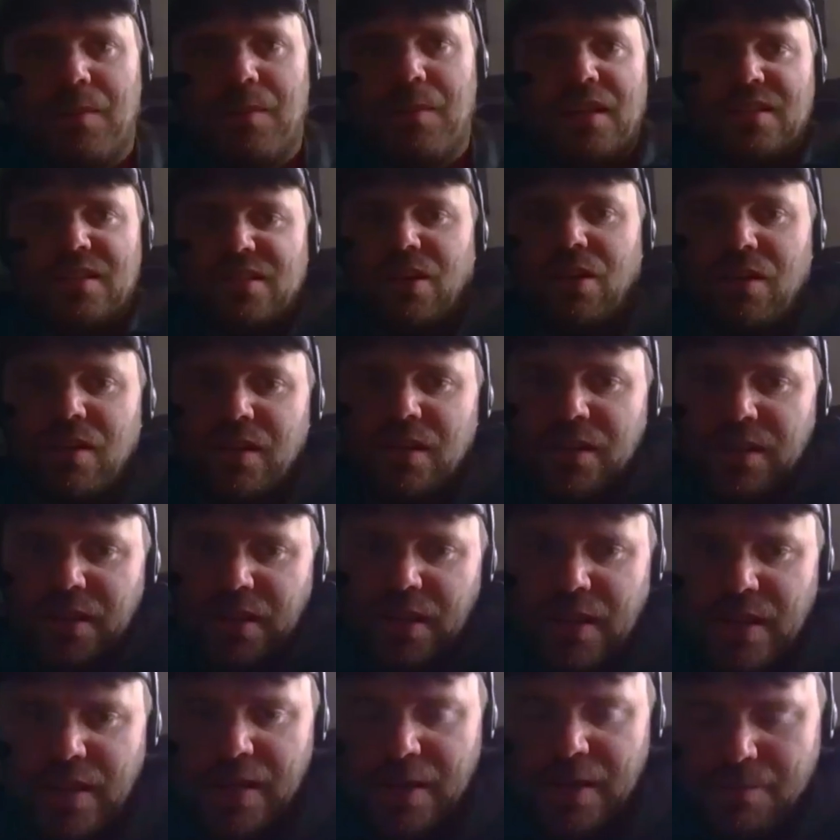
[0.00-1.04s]
it started,
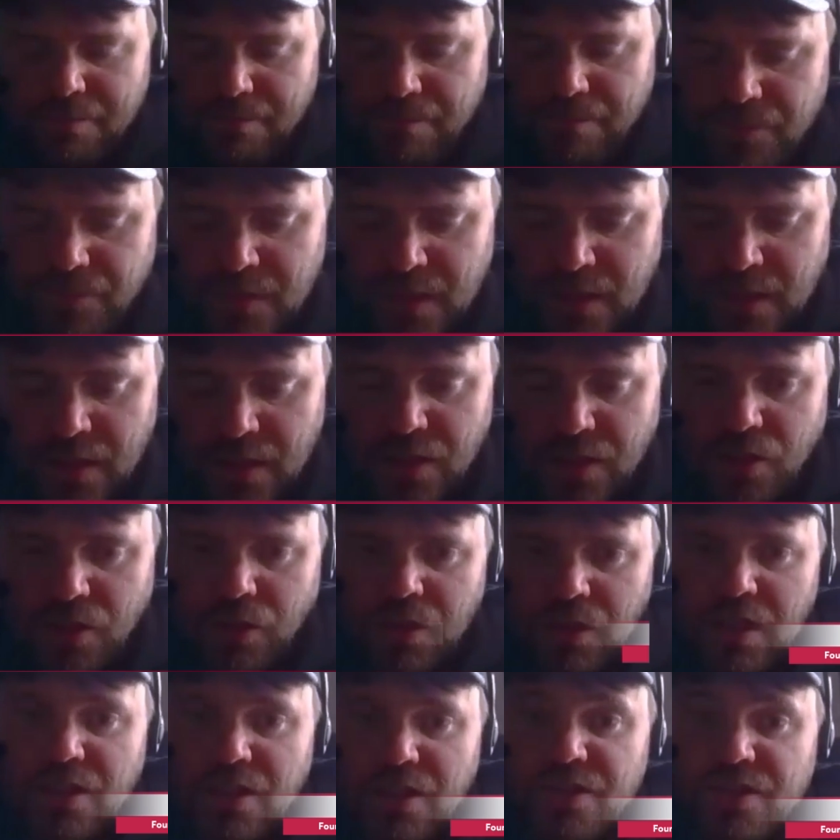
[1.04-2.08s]

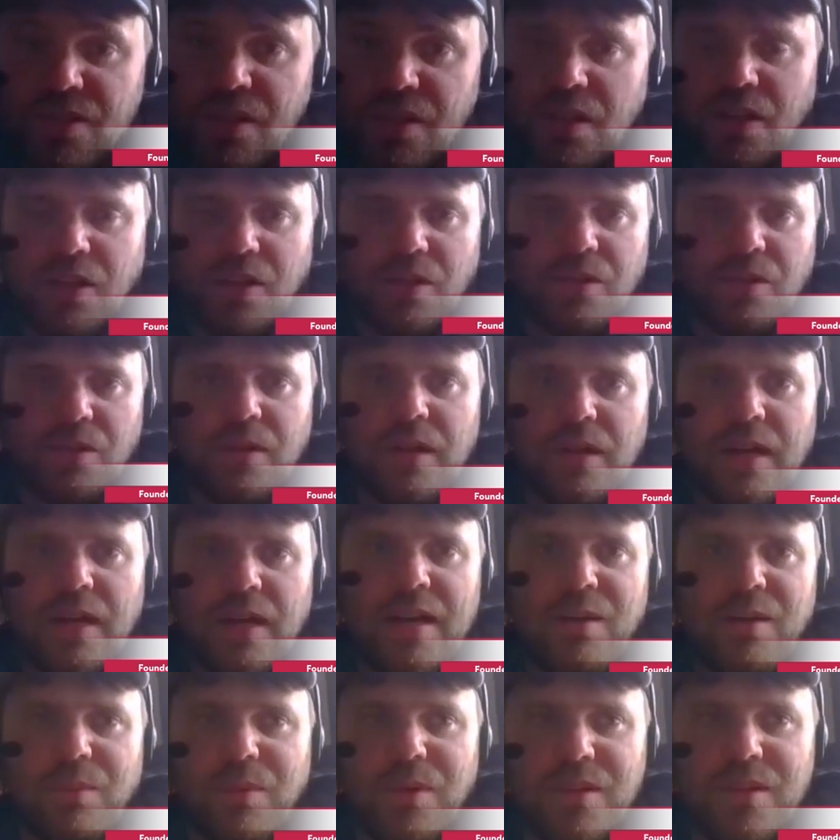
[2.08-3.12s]
years ago.
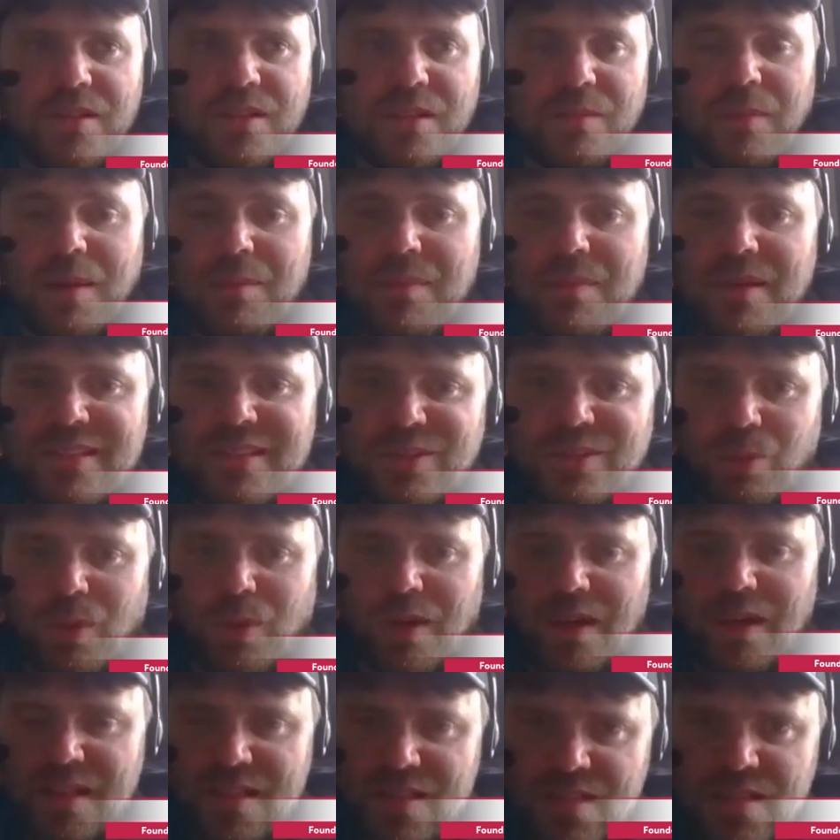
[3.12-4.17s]
I was in my mid
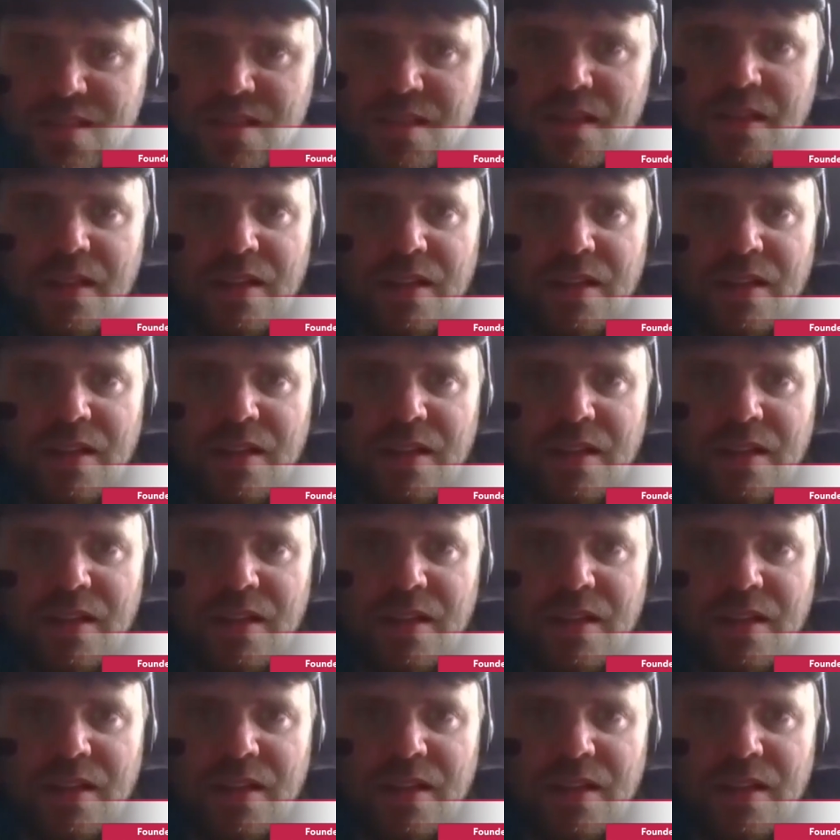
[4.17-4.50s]
20s.